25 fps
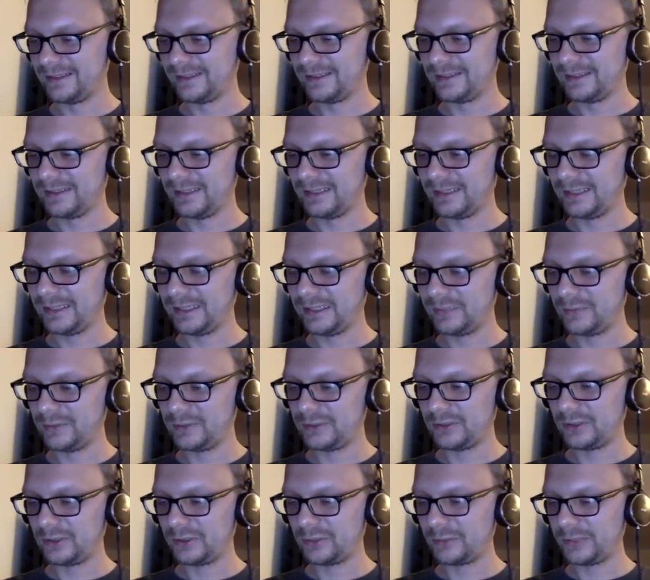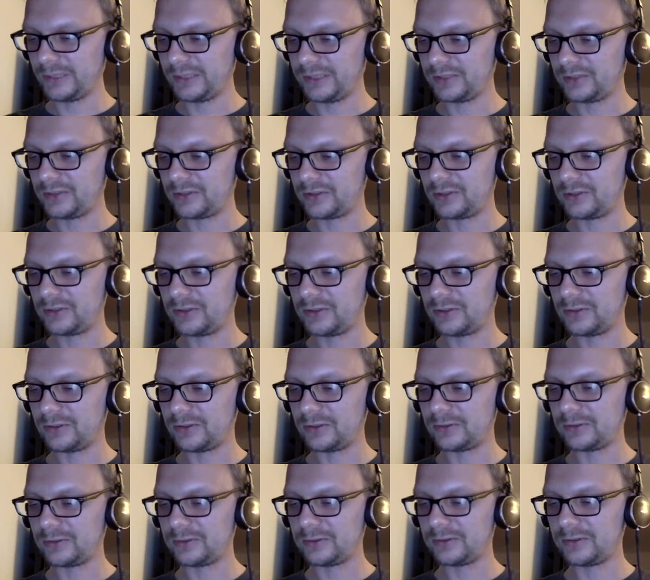Again, if you don't manage
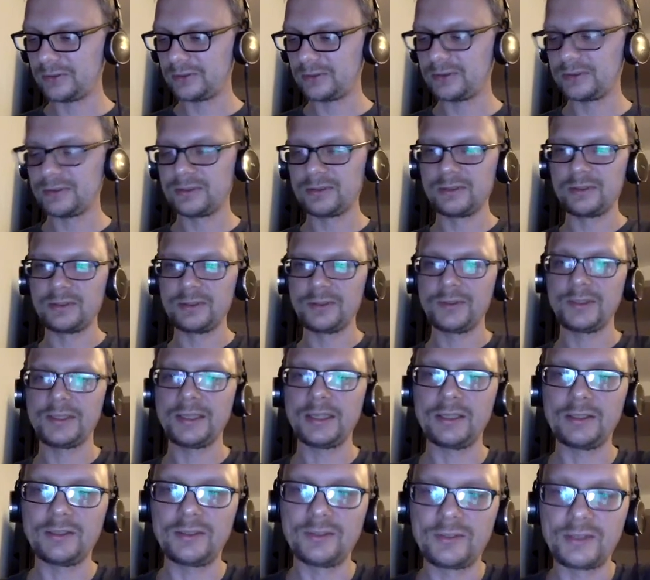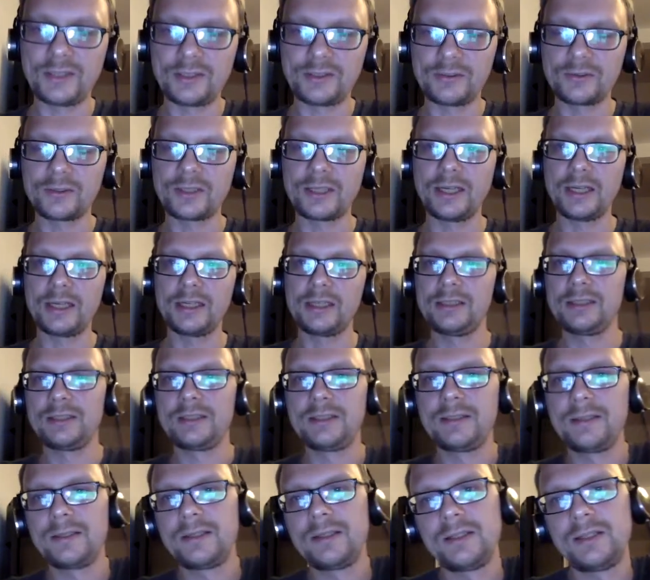to get this, that's okay.
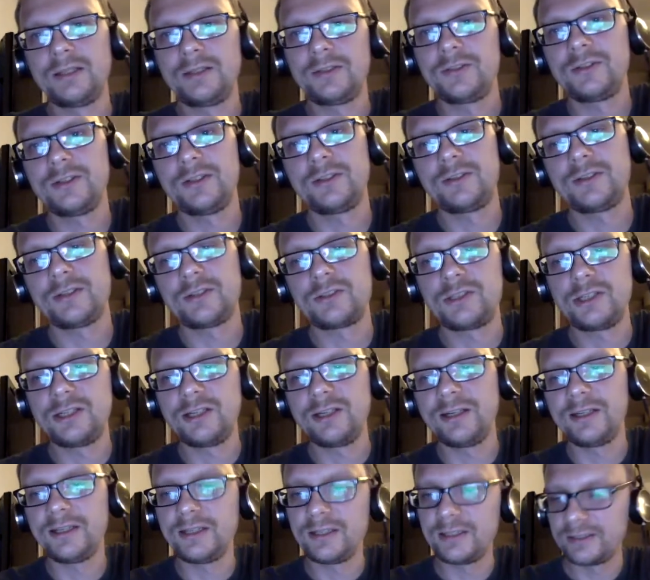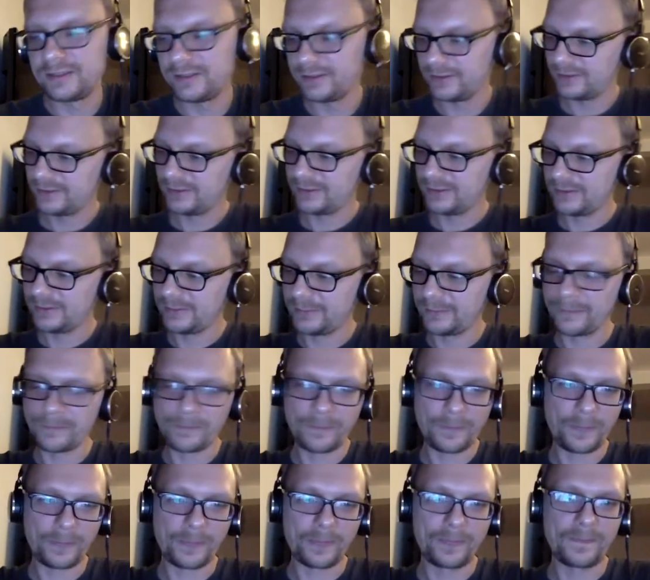It's the journey
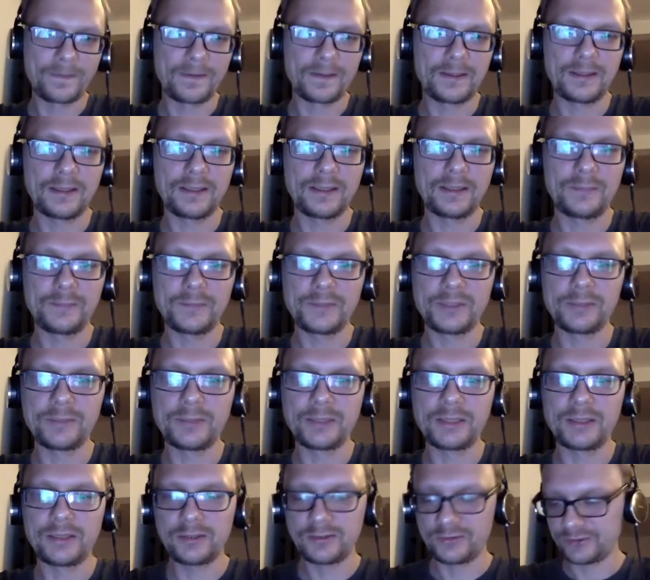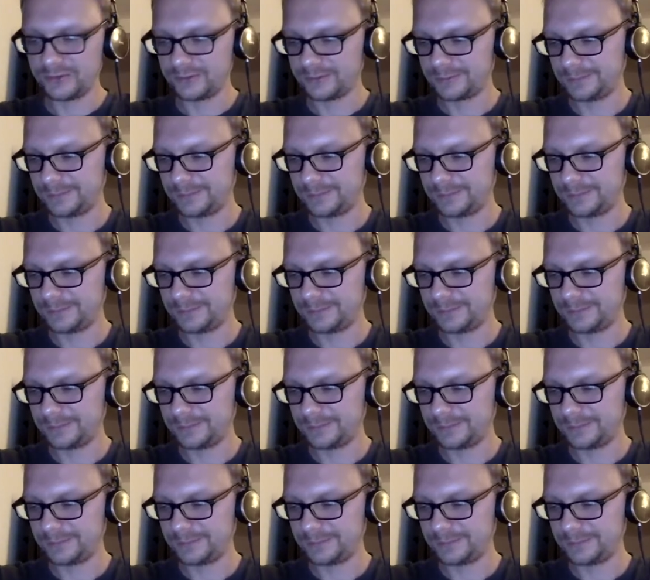that matters.